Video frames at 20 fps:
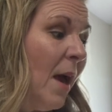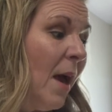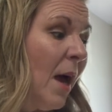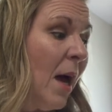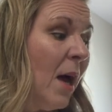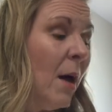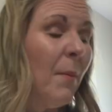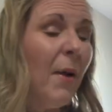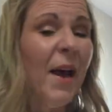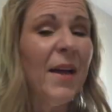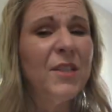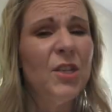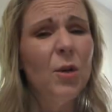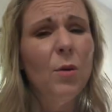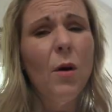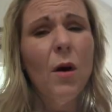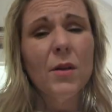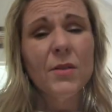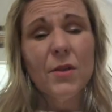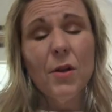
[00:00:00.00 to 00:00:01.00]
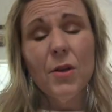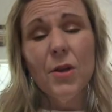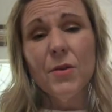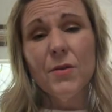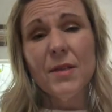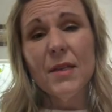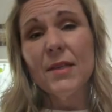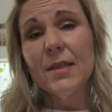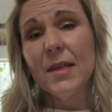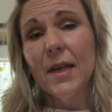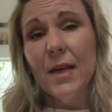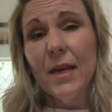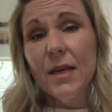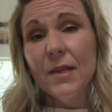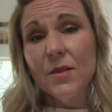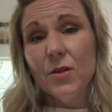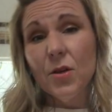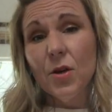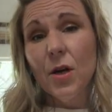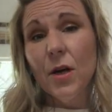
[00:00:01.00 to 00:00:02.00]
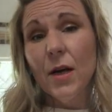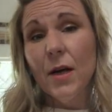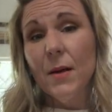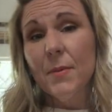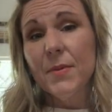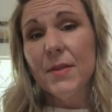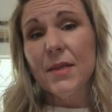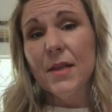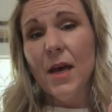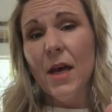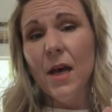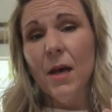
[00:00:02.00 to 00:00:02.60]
I do also use the skinny syrups.